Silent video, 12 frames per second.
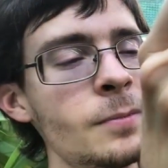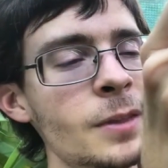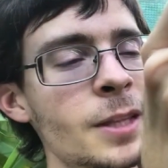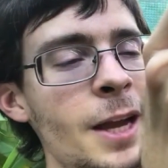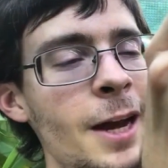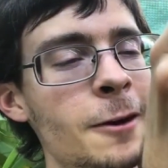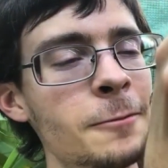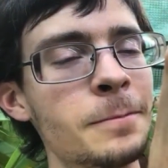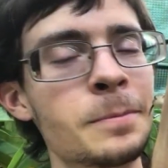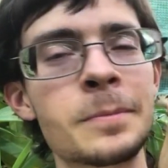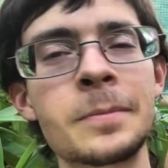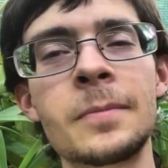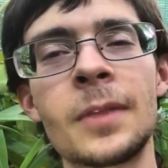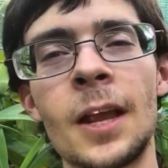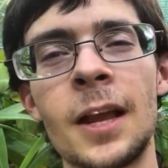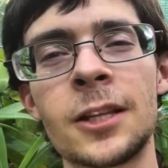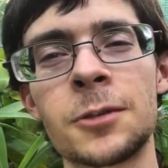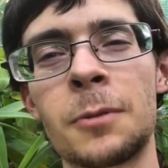Now,
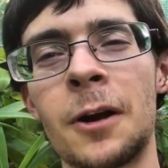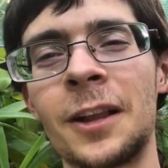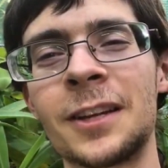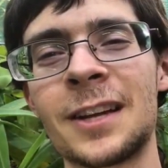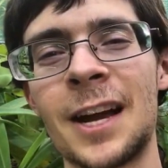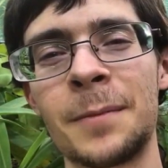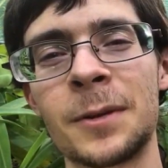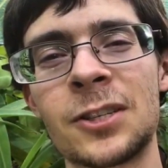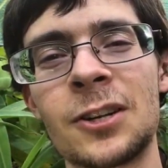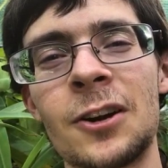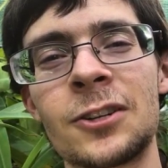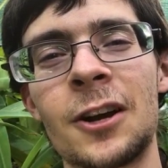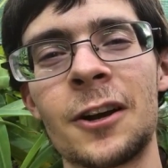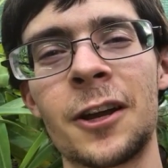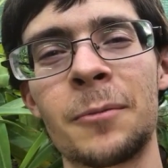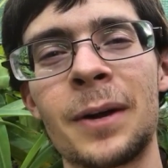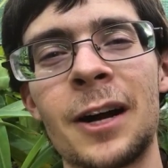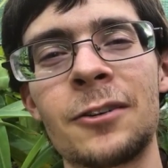it's probably time to start talking
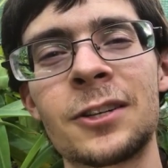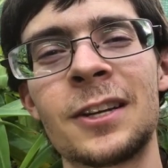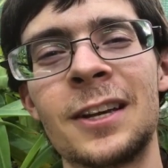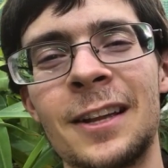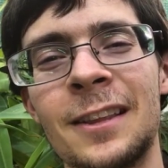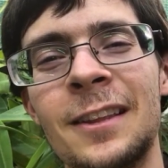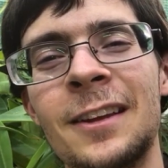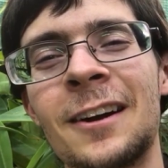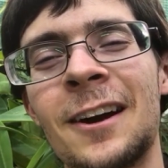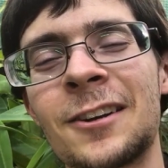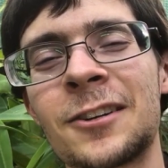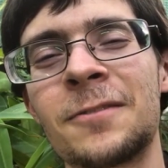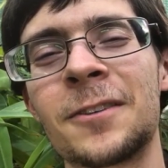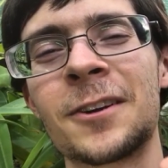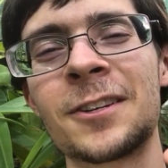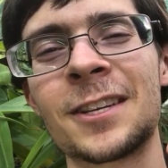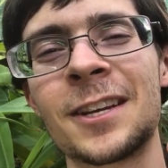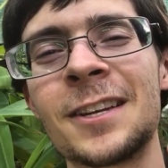about the
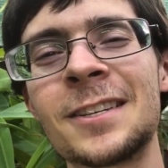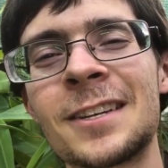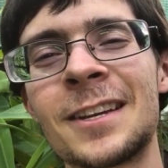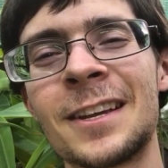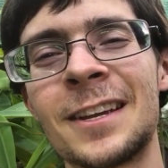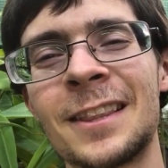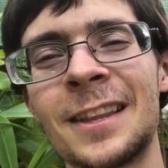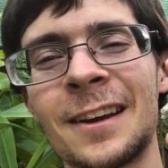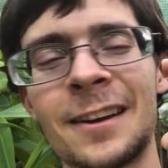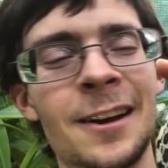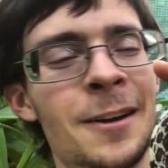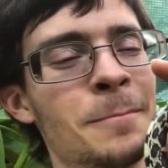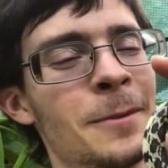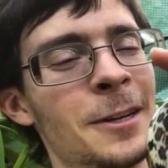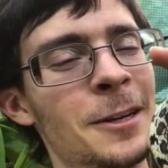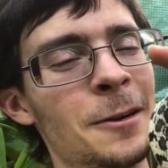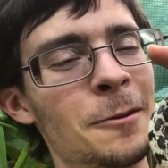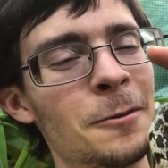controversies that come
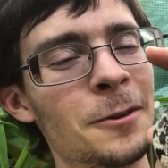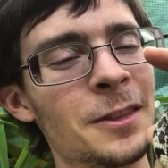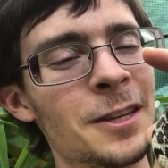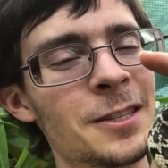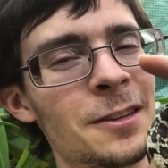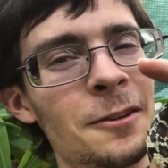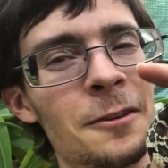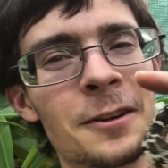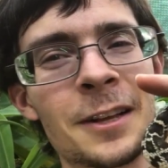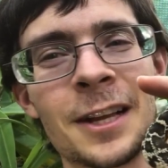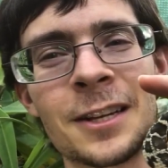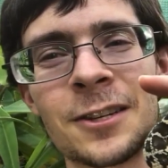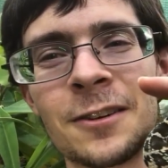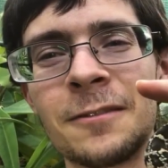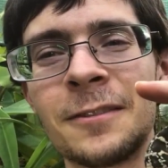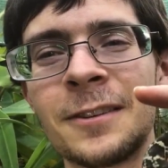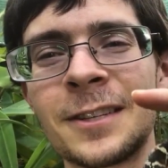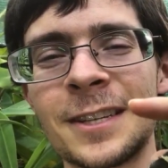with this little clutch of
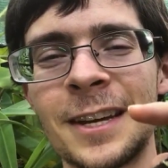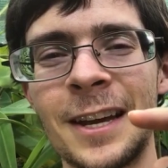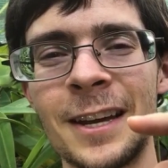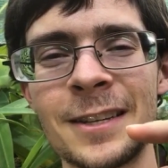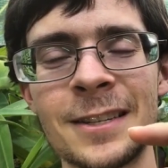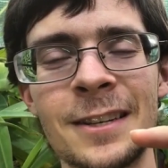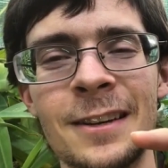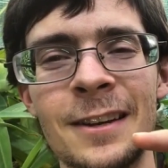snakes.